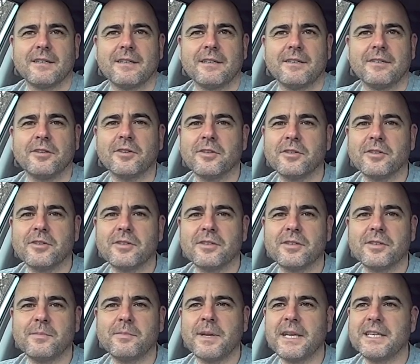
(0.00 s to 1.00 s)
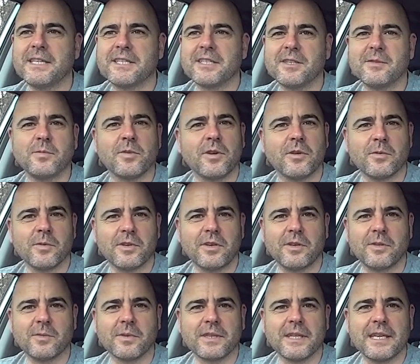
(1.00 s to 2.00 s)
No mention of what were
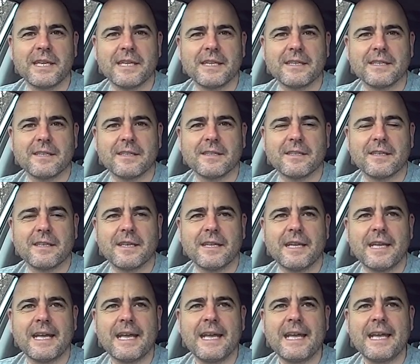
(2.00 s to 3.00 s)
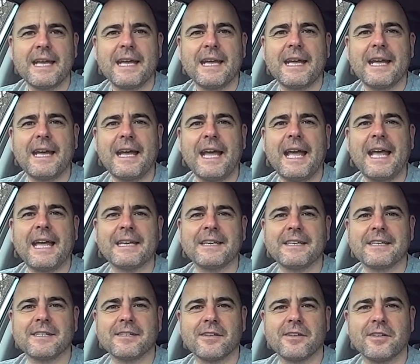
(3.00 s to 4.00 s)
wrong with it.
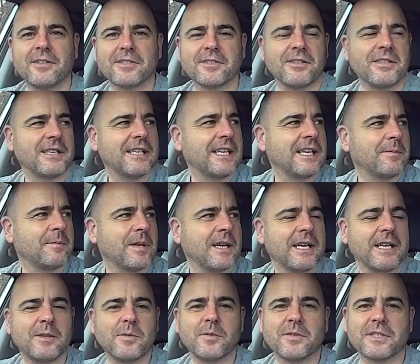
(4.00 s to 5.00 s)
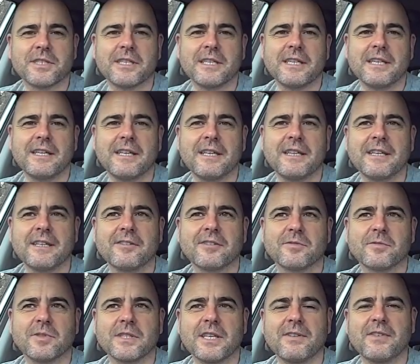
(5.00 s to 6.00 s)
And also in the email was and it goes,
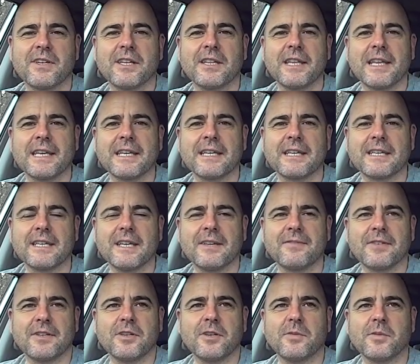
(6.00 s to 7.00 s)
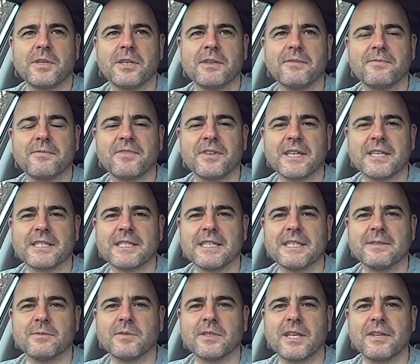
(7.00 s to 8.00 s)
we'll give you a link. If you don't want it
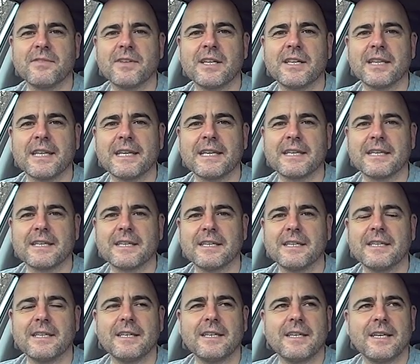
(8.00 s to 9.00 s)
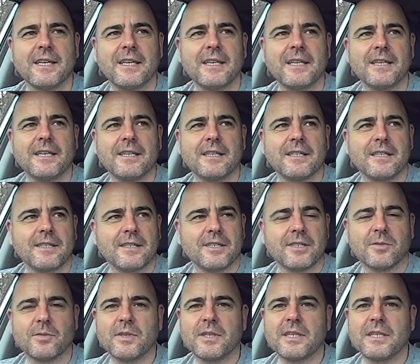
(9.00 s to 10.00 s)
fixing, we'll give you a link
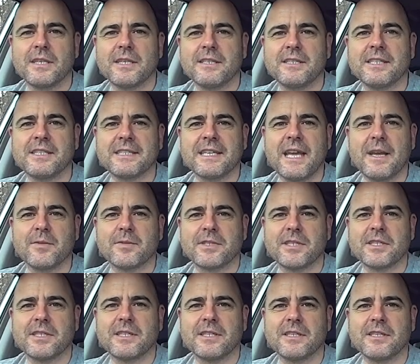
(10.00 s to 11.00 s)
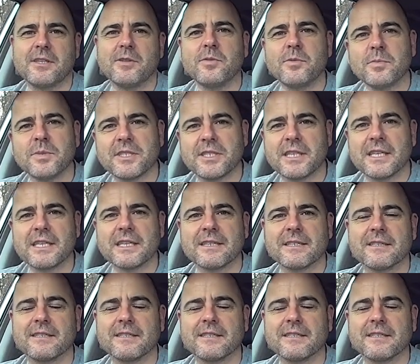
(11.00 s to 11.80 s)
to a discounted new machine.